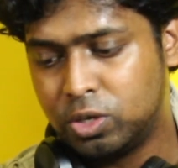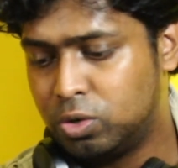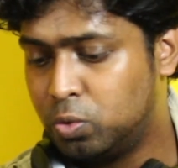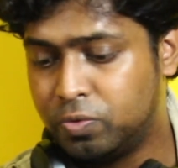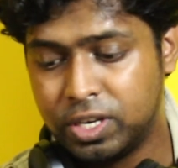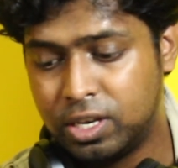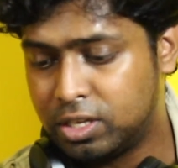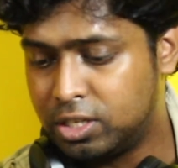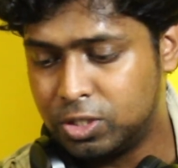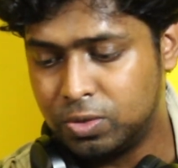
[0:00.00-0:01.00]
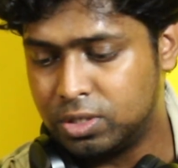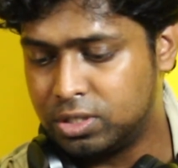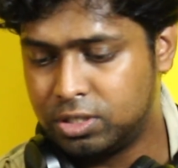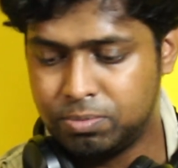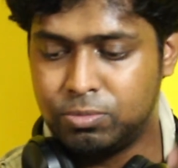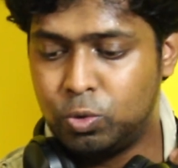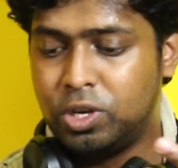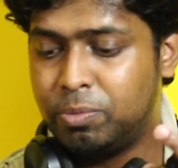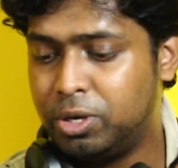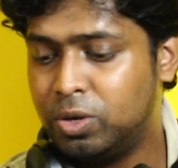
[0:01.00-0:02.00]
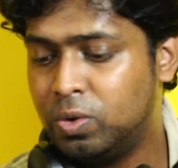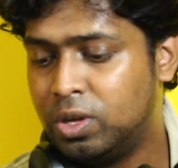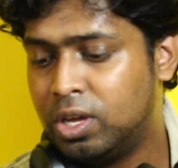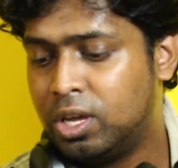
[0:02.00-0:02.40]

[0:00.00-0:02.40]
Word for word: I don't know who Vennela Kishore is. Do let me know.